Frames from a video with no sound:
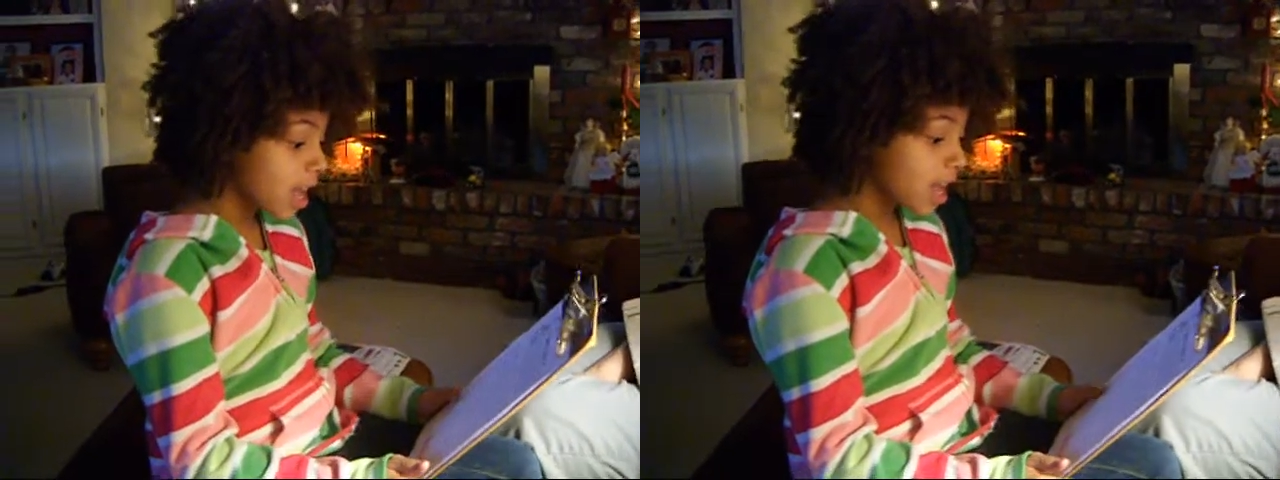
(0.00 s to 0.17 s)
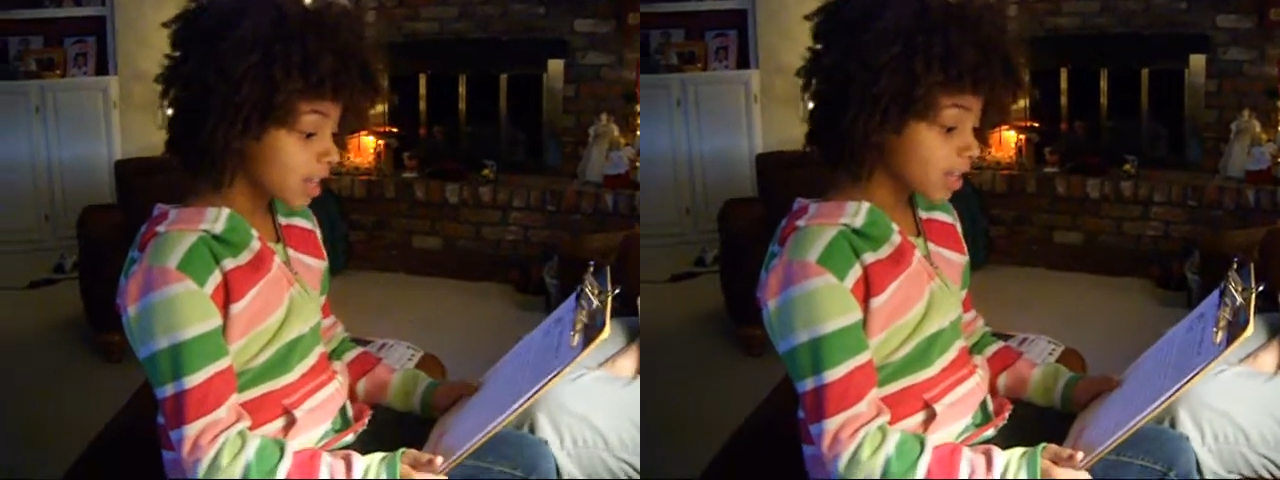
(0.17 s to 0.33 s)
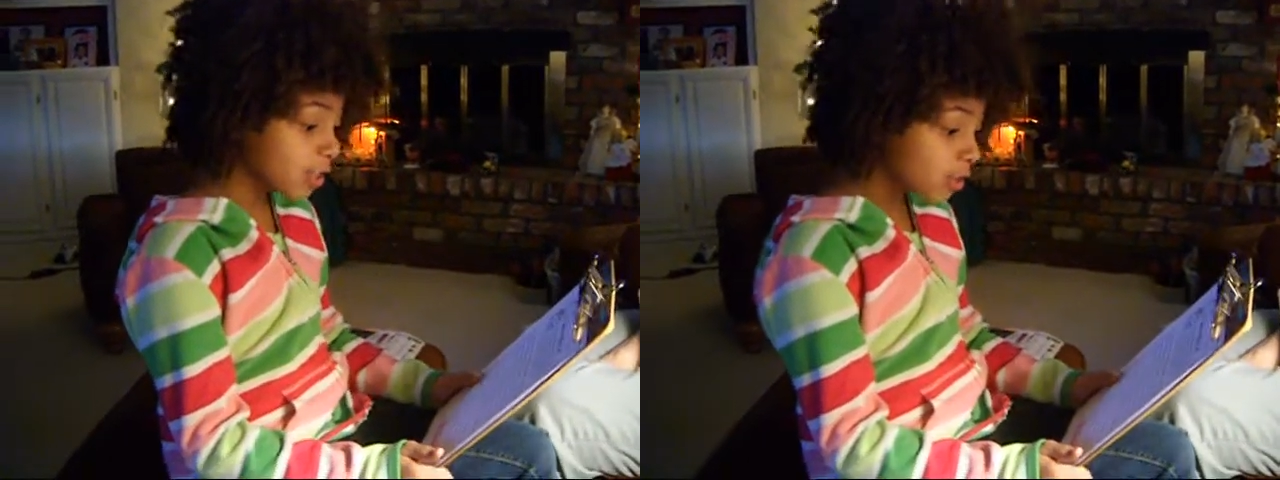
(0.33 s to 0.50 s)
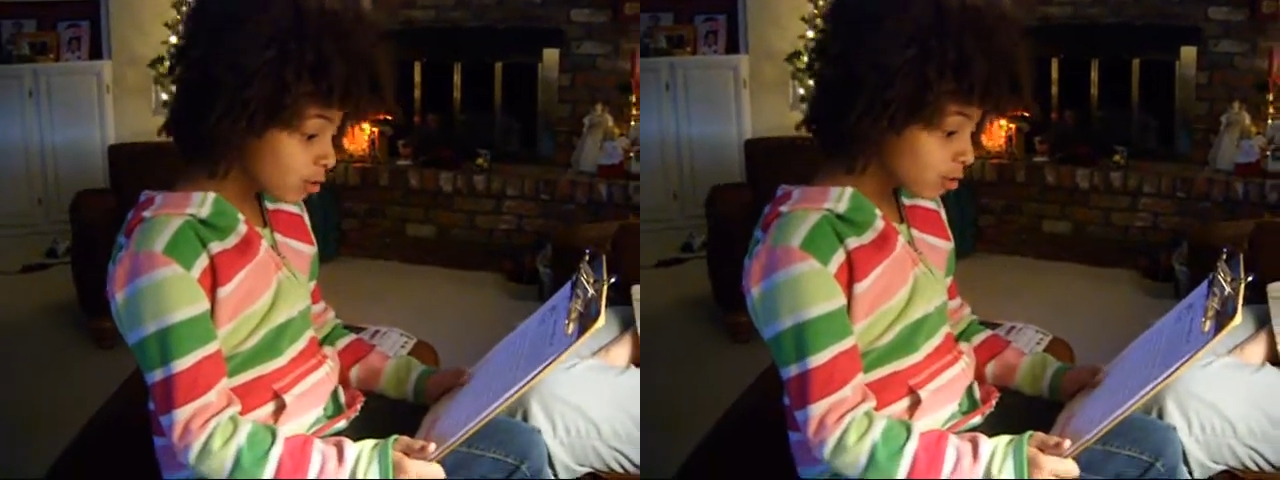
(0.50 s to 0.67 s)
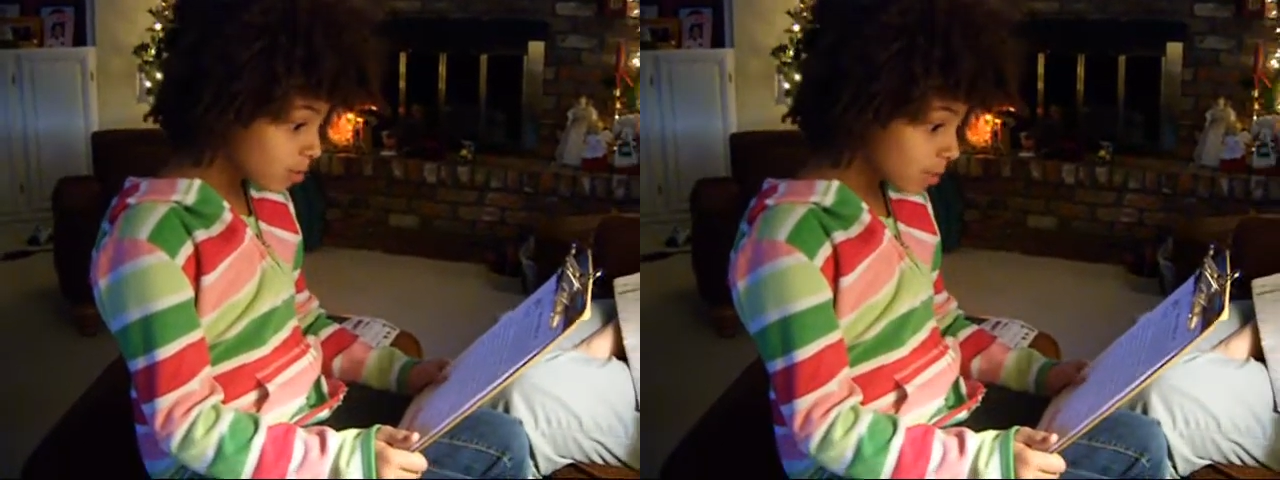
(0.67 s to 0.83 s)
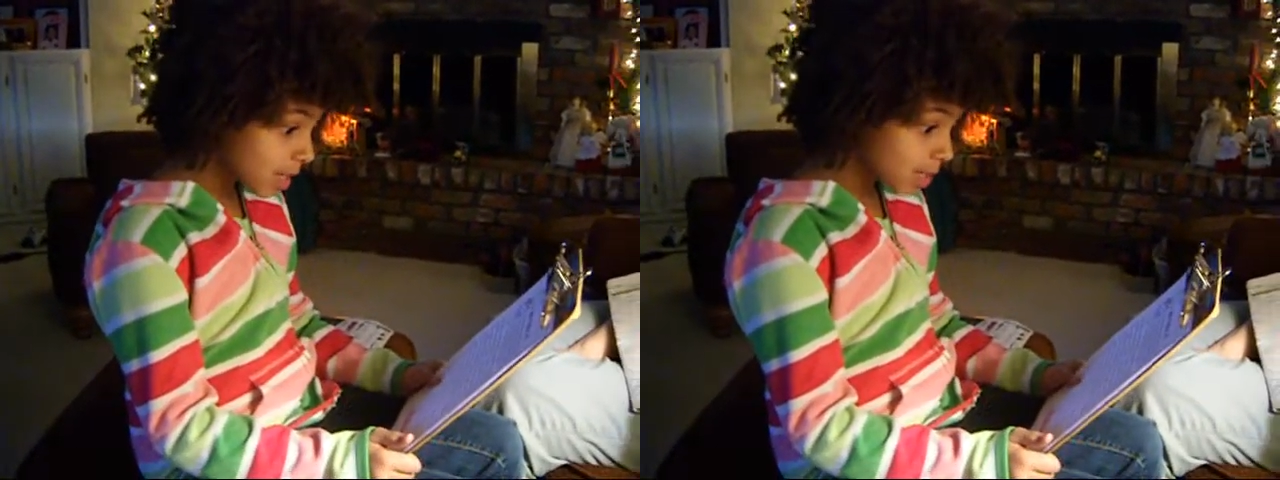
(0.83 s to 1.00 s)
and the
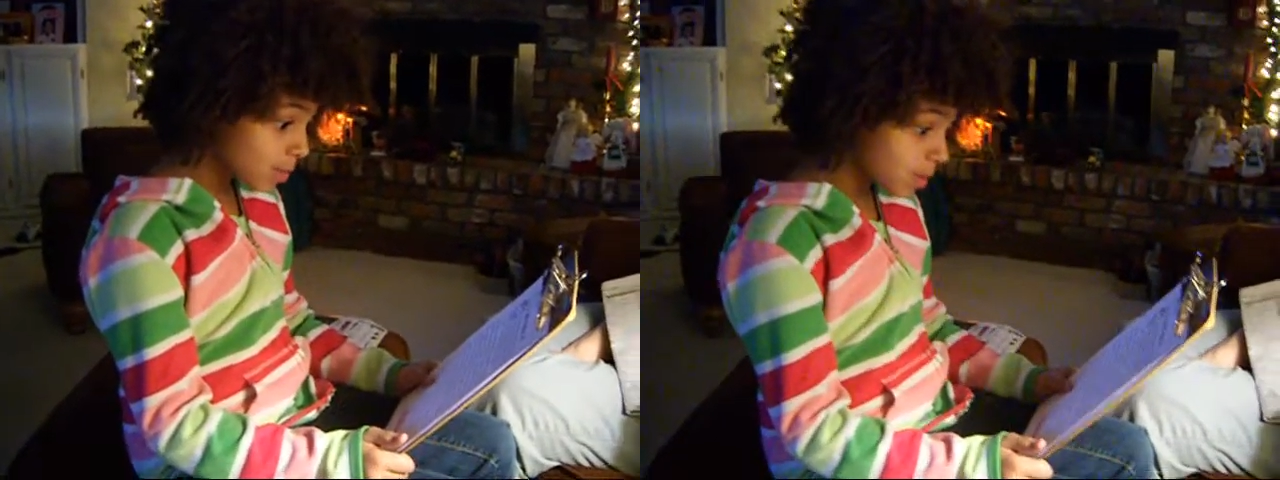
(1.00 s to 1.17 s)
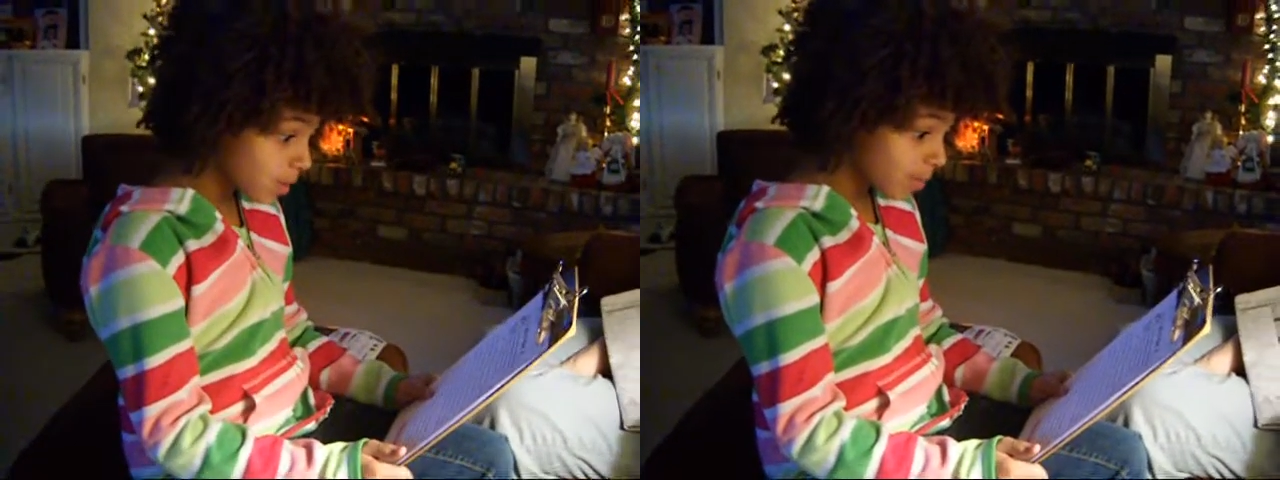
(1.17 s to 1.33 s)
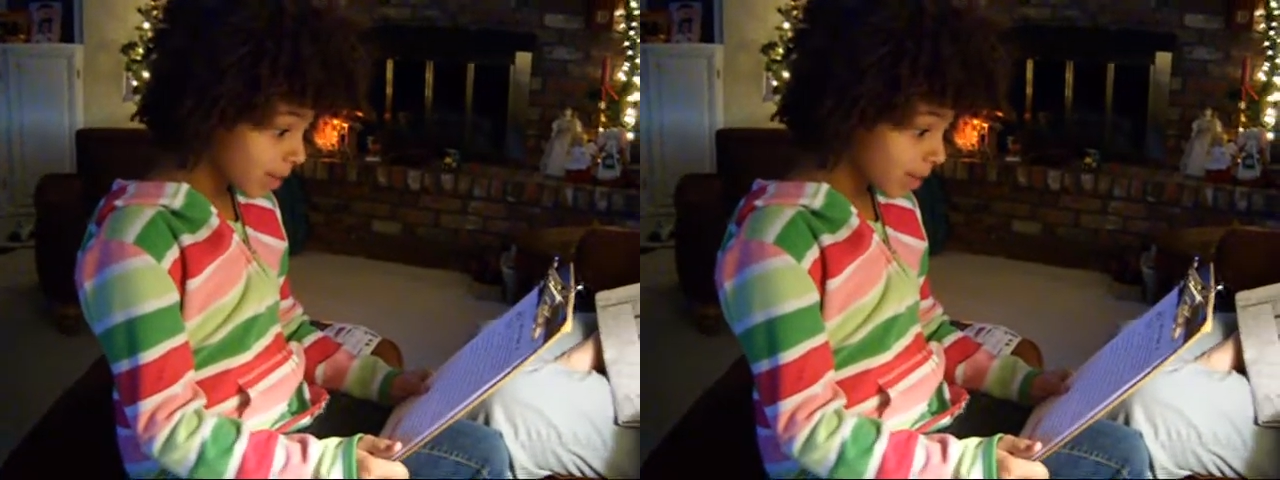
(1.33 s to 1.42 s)
toothpaste was